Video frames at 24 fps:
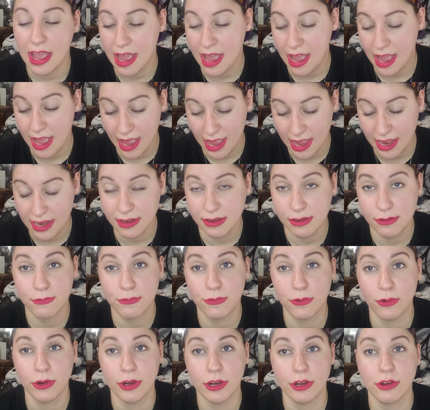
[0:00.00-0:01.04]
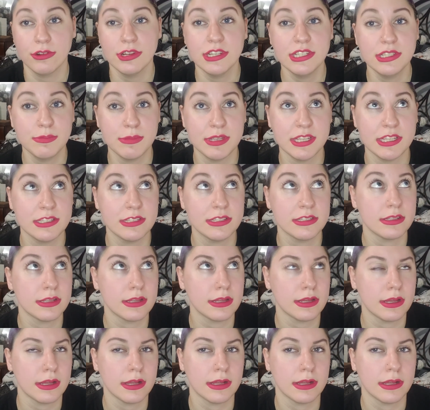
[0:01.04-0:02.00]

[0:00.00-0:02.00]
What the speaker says: and for Christmas